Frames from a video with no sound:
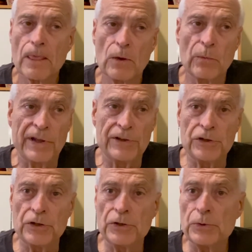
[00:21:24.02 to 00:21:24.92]
When
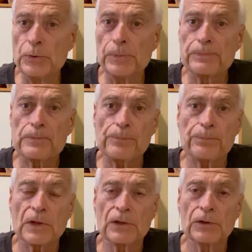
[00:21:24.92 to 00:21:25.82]
you
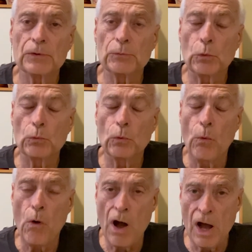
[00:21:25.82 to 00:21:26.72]

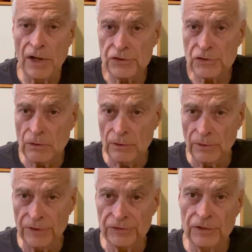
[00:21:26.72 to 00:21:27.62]
watch or
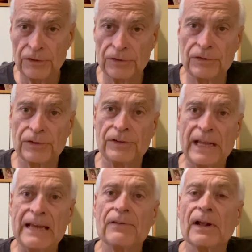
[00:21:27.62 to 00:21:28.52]
listen to
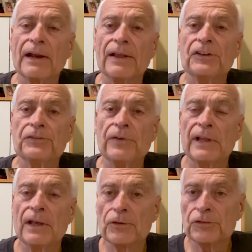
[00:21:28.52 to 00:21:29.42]
David on his
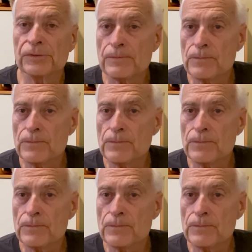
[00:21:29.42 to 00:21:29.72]
videos,